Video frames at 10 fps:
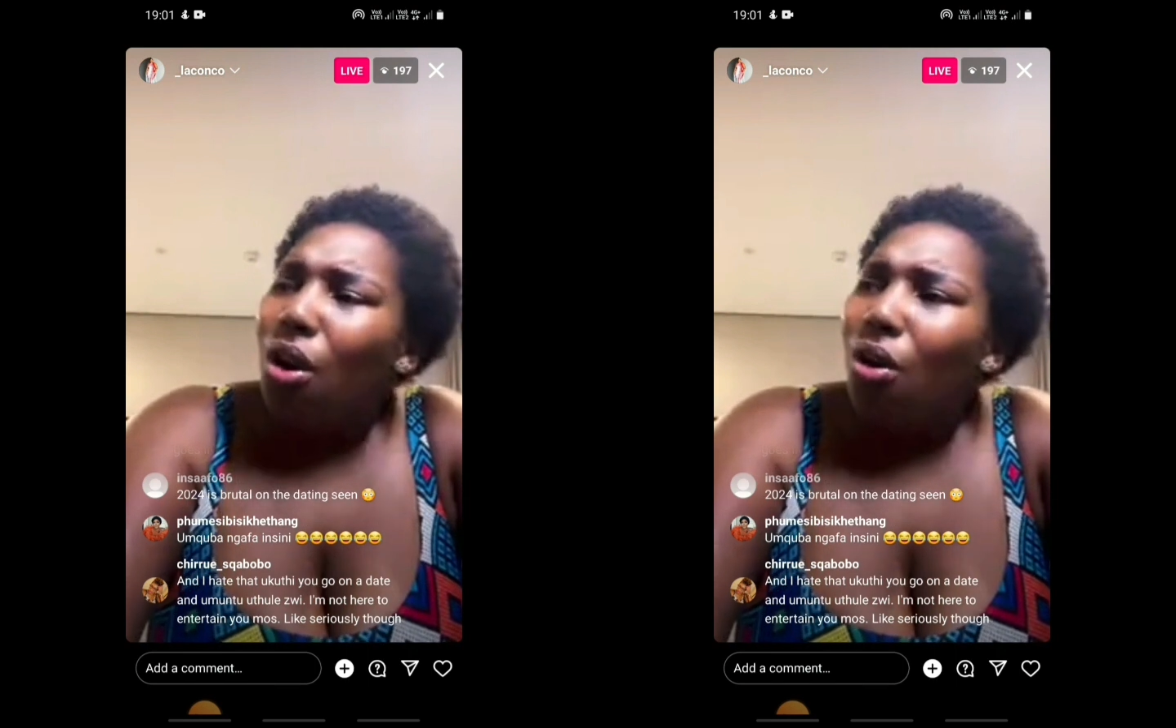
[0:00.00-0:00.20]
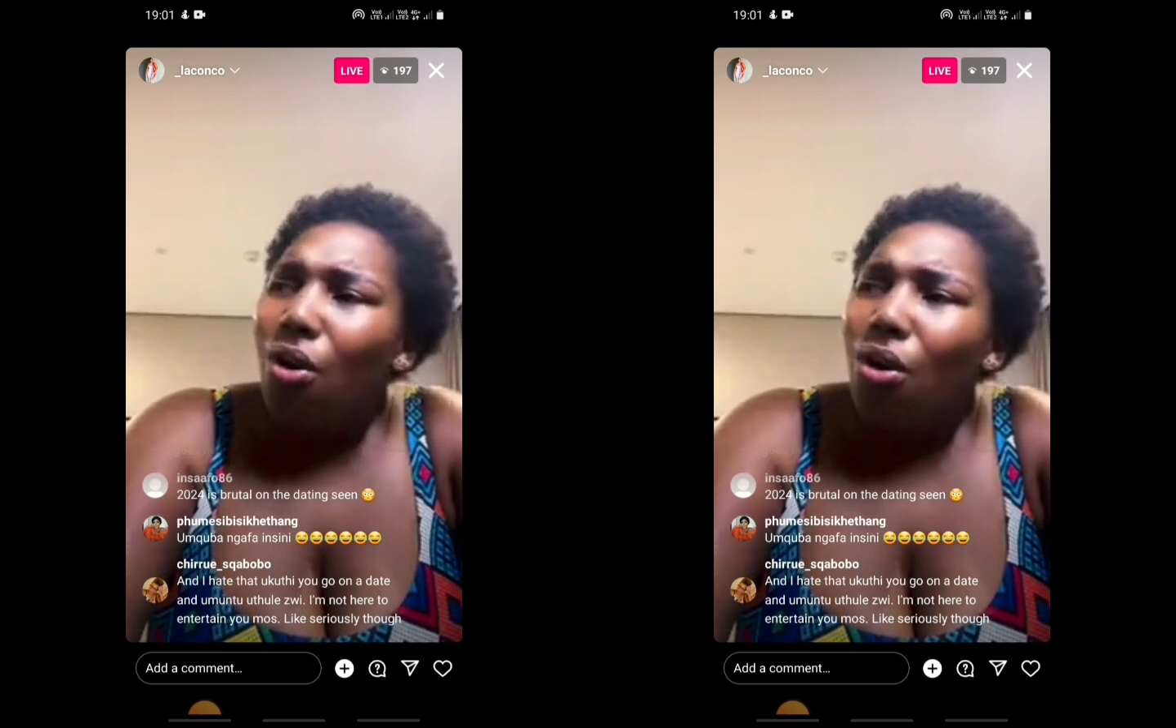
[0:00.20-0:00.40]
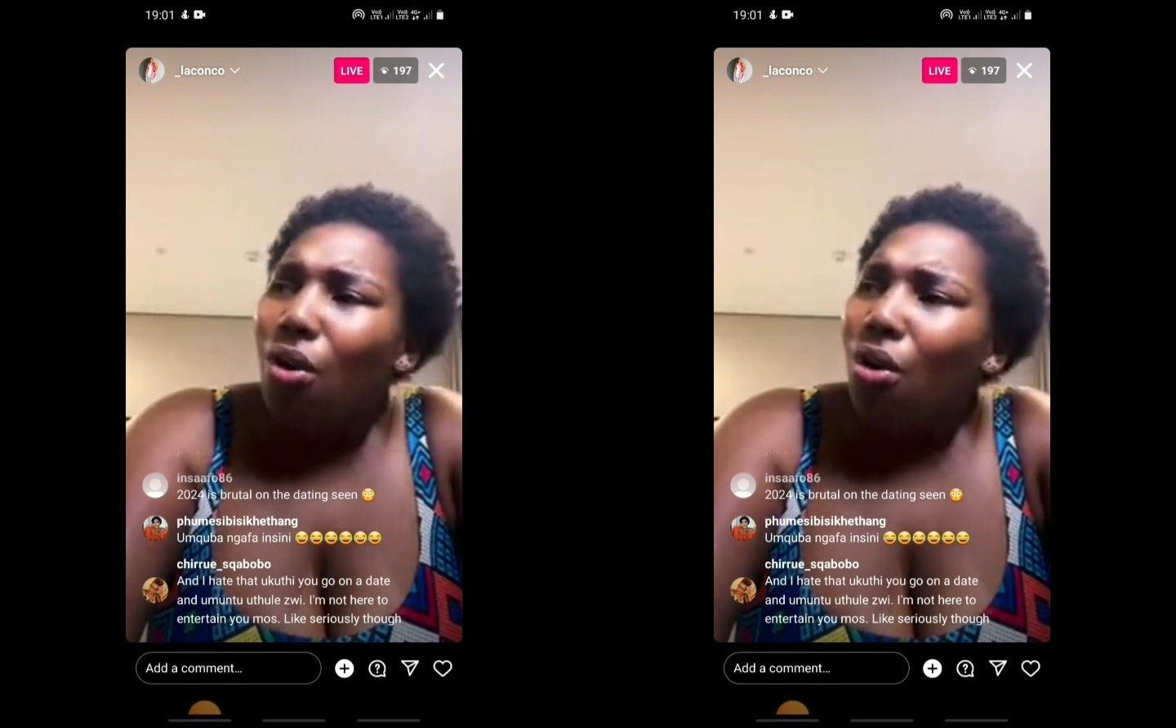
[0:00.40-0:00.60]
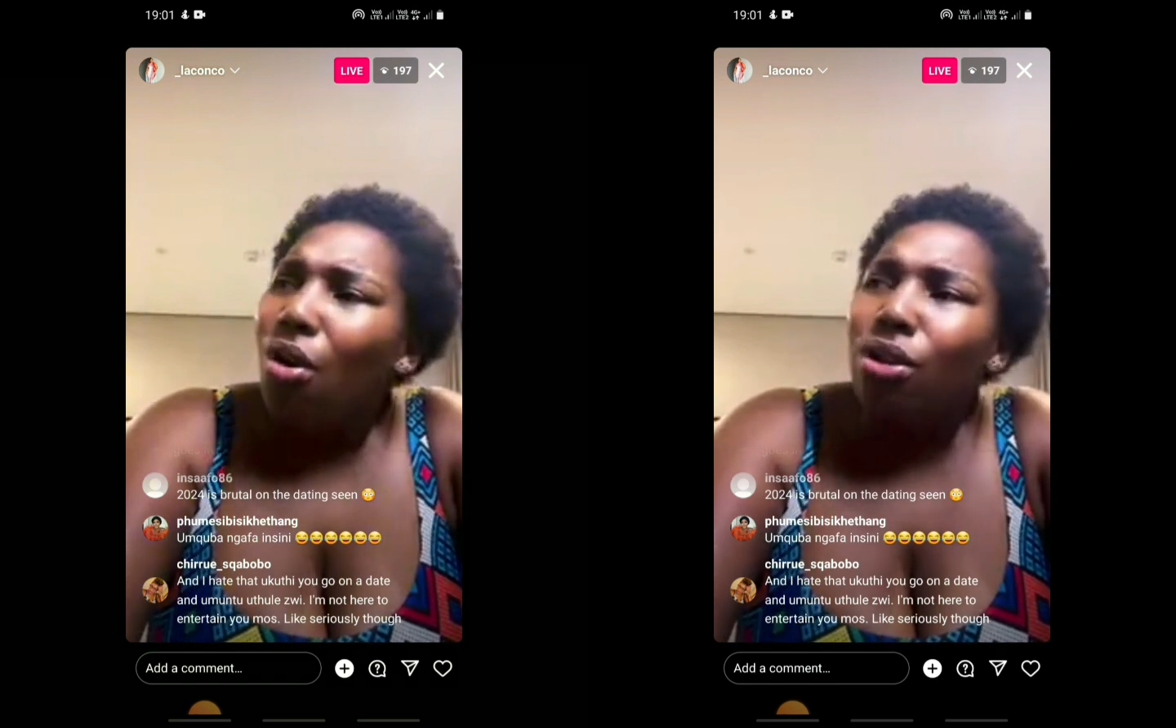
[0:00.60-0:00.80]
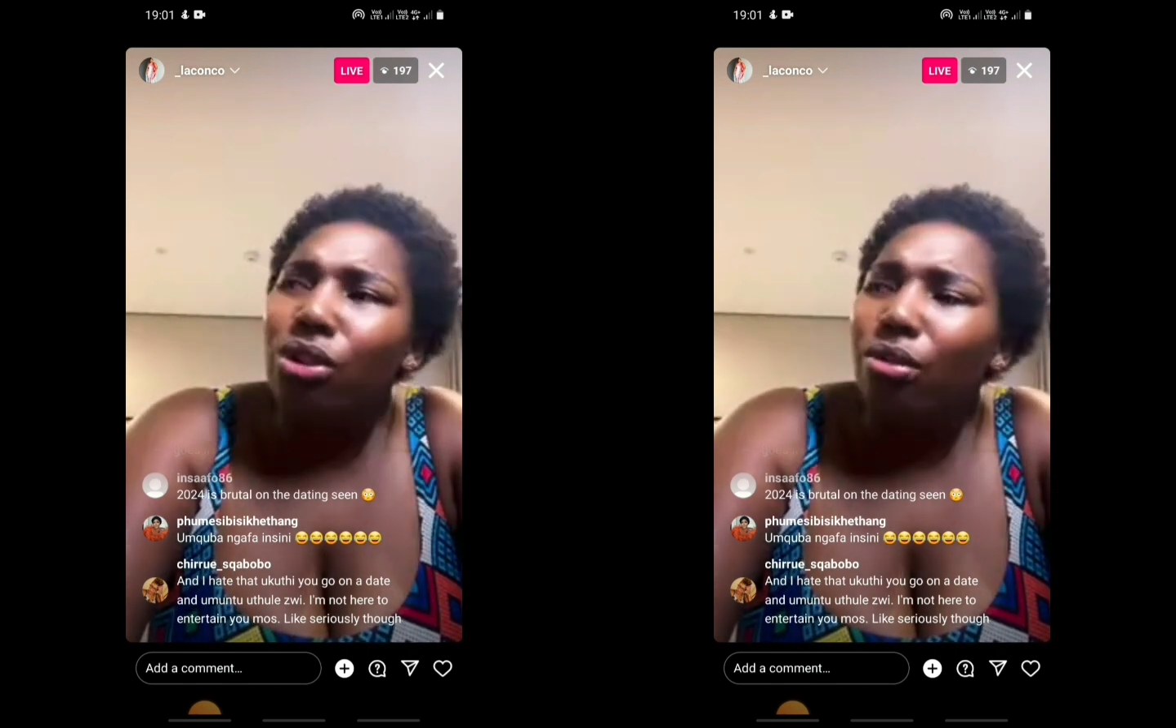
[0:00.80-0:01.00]
or oh,
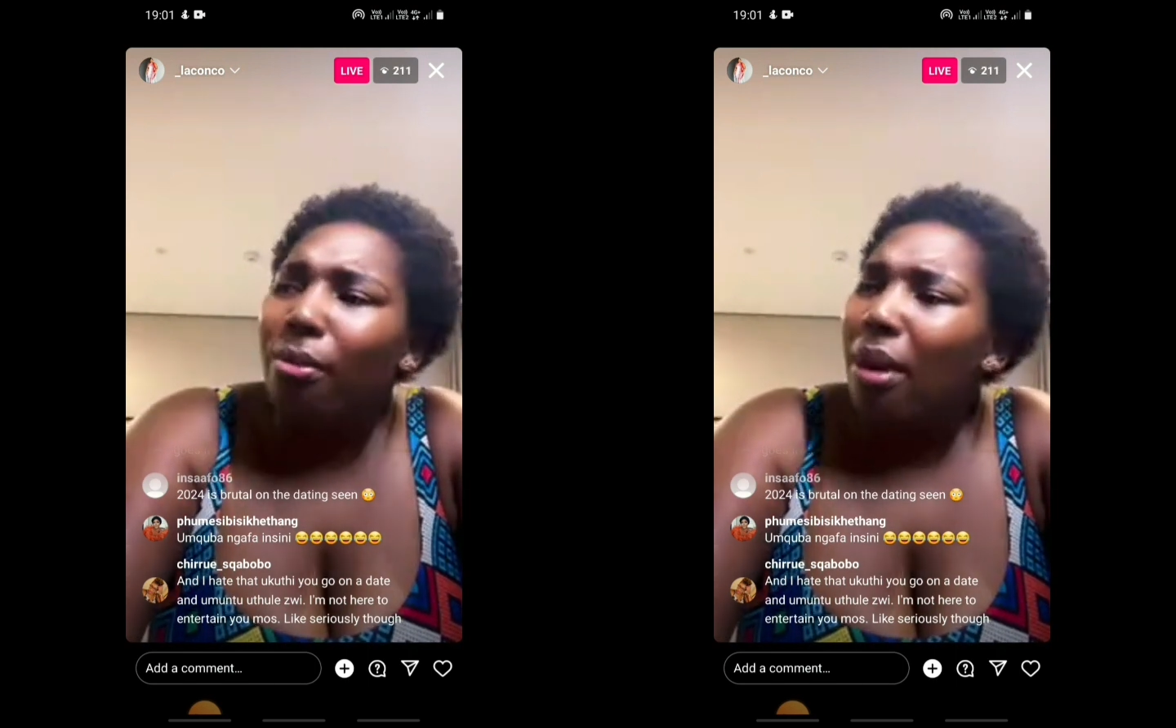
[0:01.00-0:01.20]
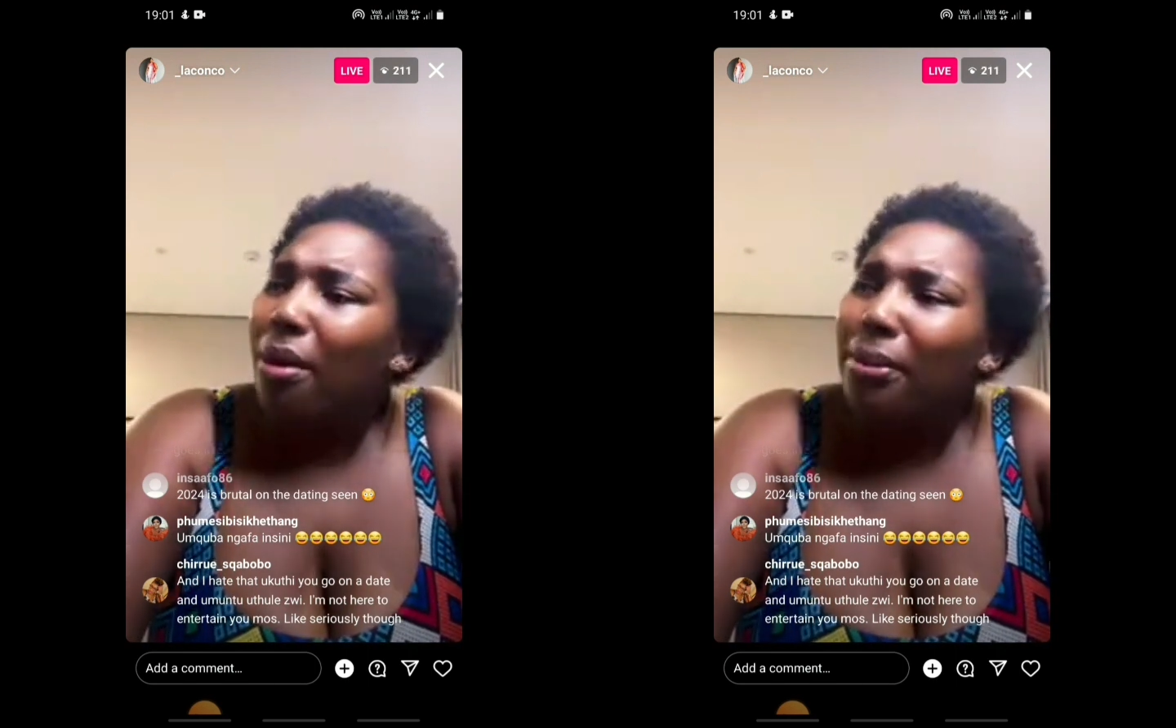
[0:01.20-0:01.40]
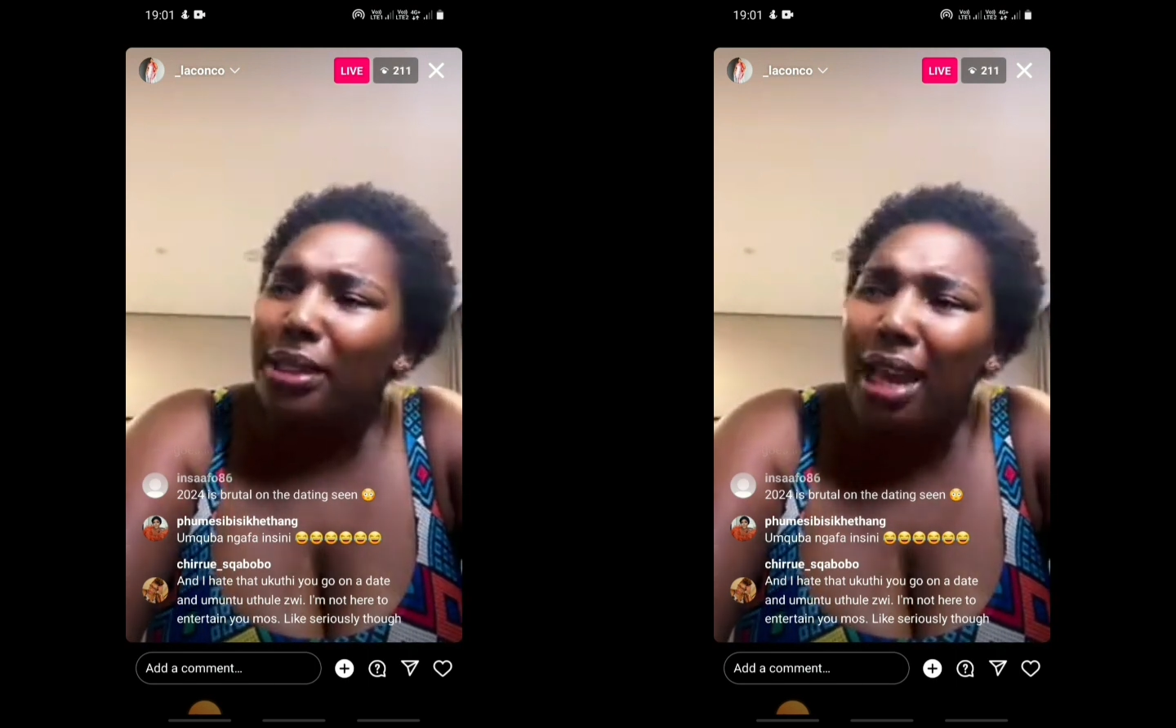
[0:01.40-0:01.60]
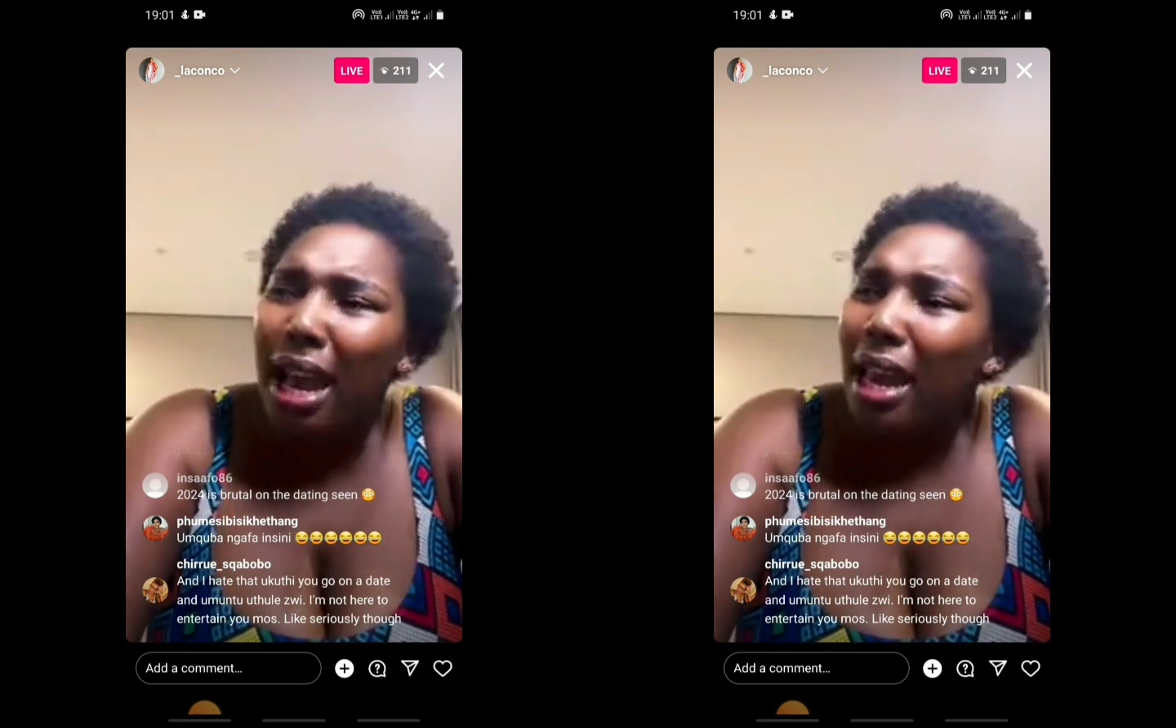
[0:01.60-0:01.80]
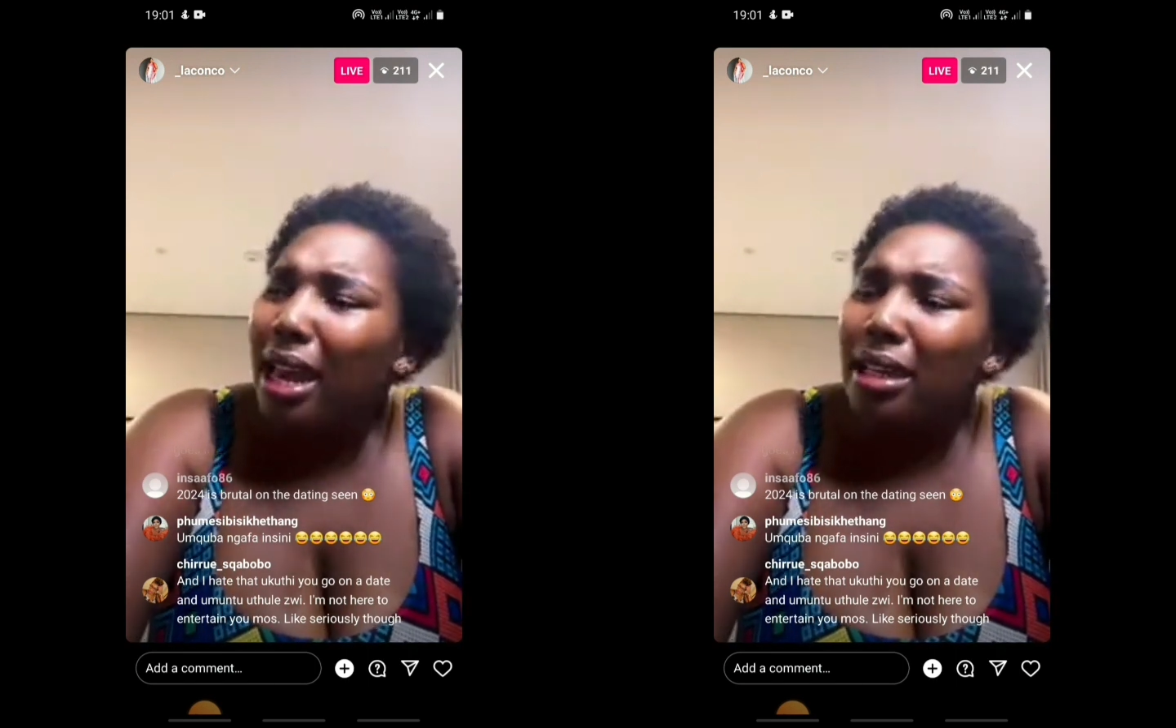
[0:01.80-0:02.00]
going to my
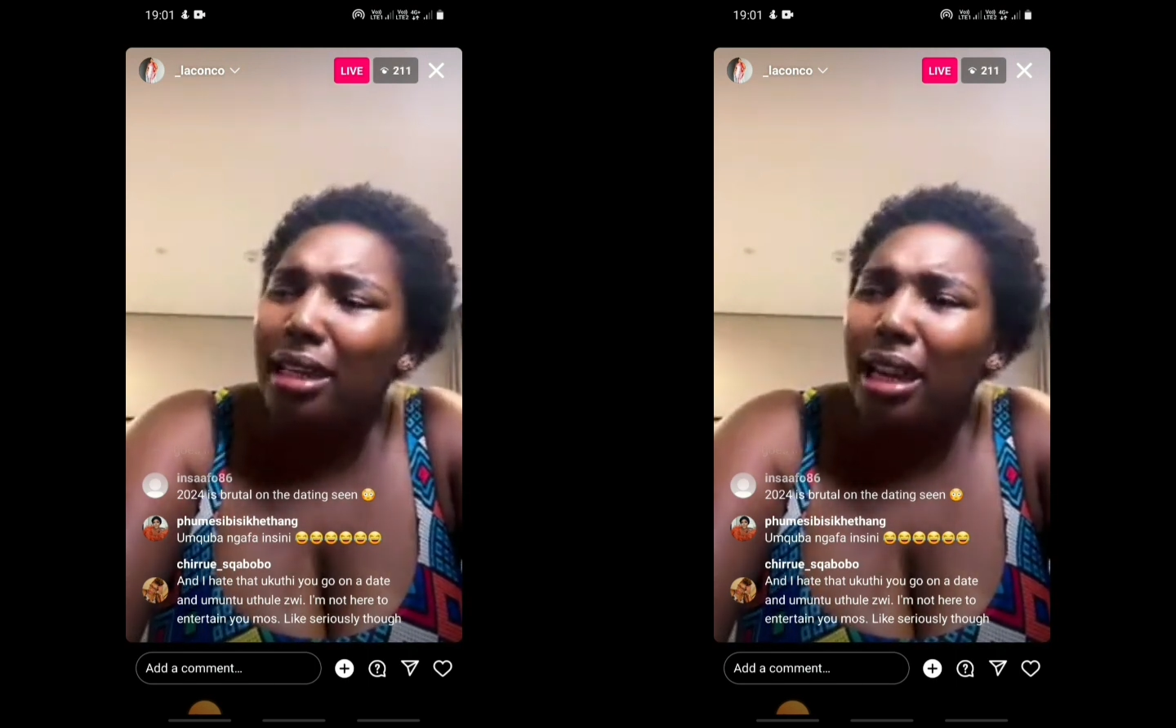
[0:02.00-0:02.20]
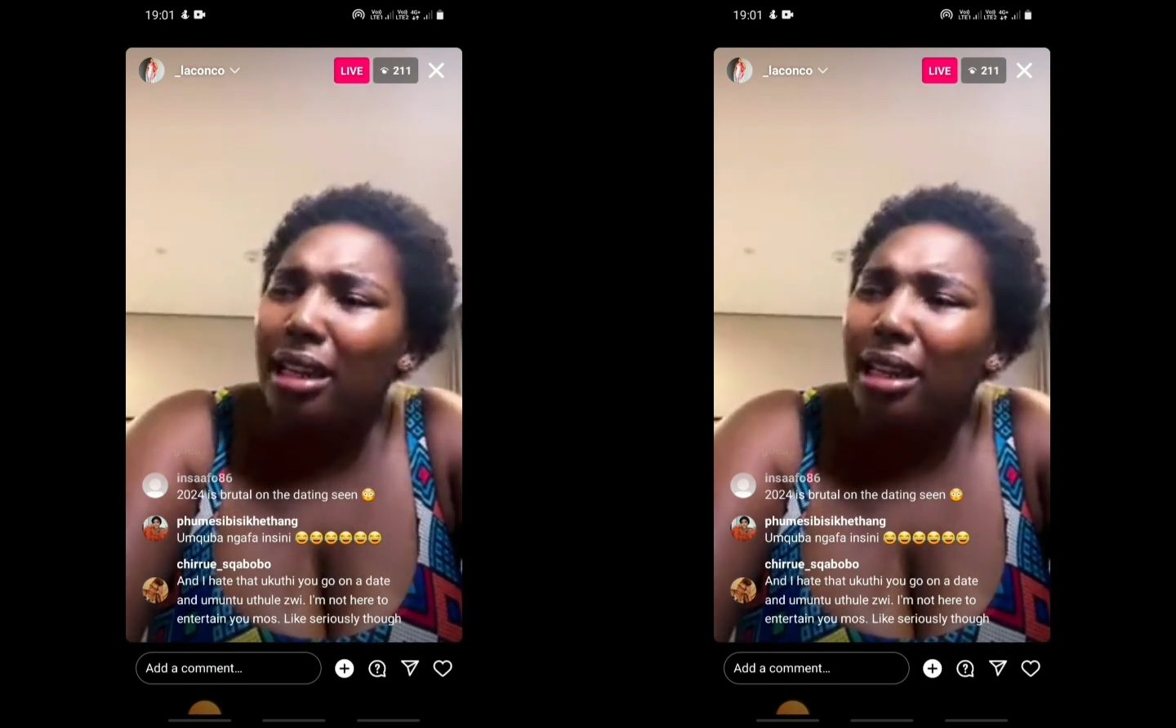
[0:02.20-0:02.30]
website